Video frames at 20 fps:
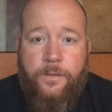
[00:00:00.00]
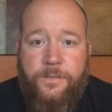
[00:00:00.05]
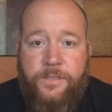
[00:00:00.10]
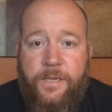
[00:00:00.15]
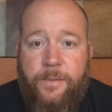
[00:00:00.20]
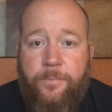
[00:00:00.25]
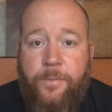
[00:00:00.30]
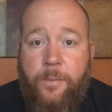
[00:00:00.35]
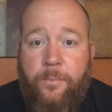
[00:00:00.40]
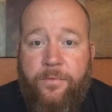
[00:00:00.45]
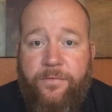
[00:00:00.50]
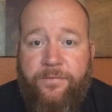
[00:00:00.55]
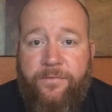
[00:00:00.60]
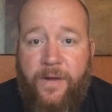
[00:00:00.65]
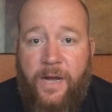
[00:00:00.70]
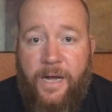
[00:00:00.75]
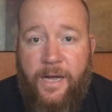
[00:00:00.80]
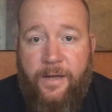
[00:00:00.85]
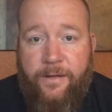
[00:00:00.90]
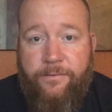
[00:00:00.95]
Tip number
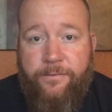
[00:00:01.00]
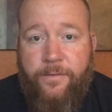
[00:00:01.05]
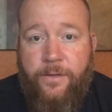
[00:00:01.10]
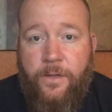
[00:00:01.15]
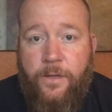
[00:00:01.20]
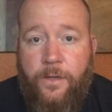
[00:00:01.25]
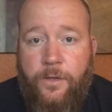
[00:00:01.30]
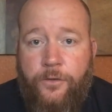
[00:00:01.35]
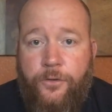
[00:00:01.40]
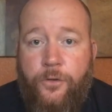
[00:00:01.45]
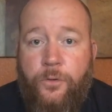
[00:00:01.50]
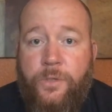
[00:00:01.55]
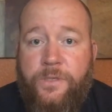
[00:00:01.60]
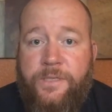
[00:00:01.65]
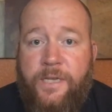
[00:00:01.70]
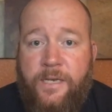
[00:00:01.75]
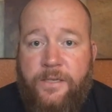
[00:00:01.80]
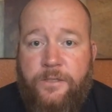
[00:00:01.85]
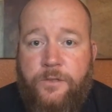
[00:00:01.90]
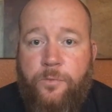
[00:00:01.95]
5, do a
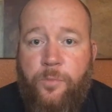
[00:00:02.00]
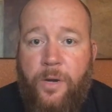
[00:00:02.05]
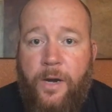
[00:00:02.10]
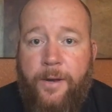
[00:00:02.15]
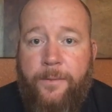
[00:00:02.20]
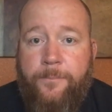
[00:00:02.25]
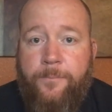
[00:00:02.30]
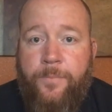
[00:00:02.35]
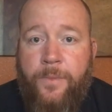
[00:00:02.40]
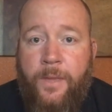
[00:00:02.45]
test spray.